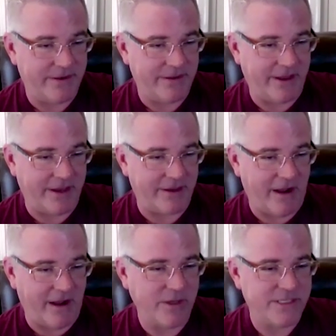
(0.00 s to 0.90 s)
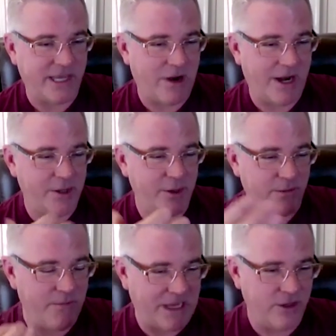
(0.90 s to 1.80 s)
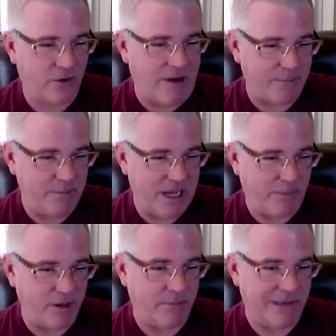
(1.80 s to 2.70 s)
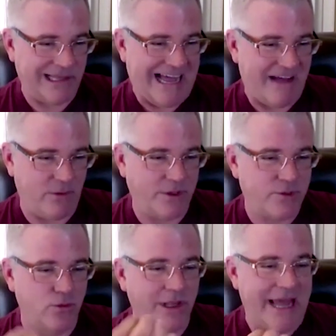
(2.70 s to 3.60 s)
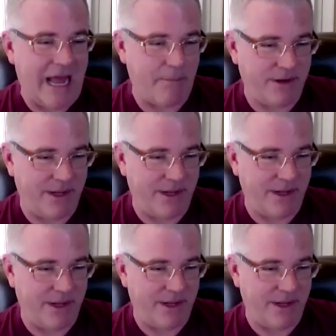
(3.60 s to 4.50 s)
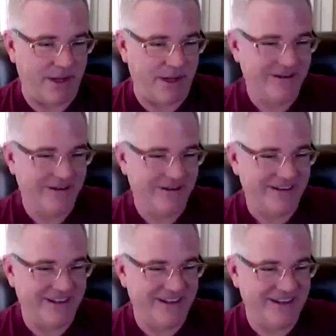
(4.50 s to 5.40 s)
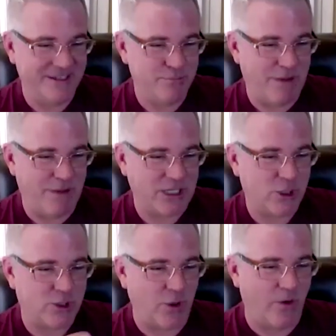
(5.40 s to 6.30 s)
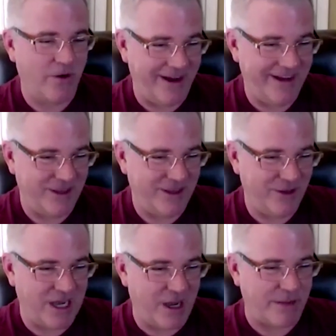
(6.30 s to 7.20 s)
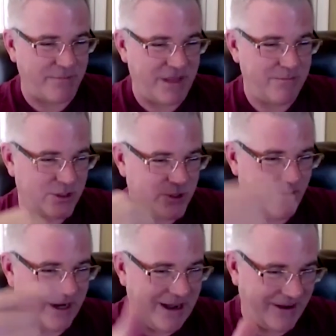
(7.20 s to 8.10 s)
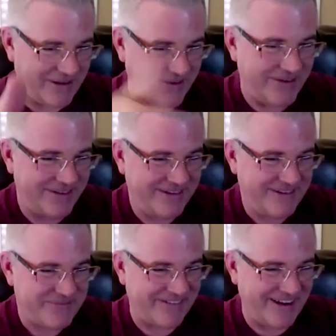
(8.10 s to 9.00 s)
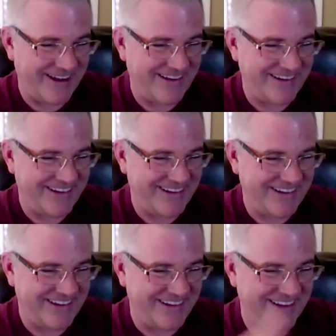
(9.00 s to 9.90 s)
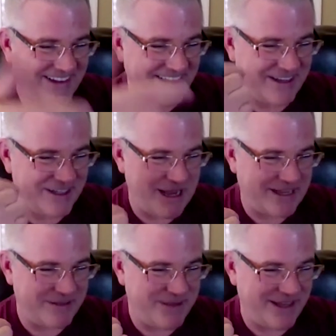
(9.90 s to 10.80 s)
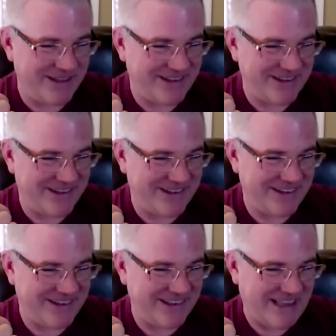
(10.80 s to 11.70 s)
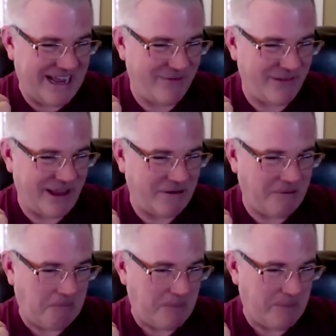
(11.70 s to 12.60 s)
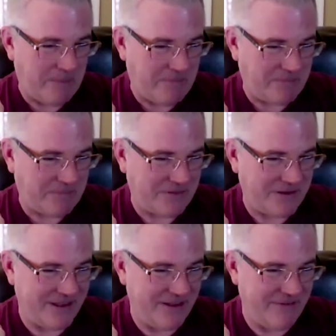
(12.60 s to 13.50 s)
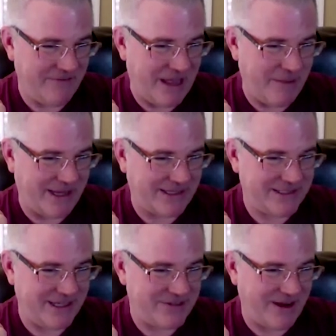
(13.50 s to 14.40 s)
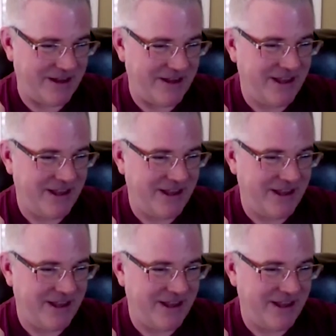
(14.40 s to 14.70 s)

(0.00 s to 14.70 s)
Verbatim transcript: Like I always say, Ron, you you, make, you crack me up, you make me laugh. But what's really happening is my story. You tell me something, my story about you, right, is making me laugh. Like if that makes sense, right?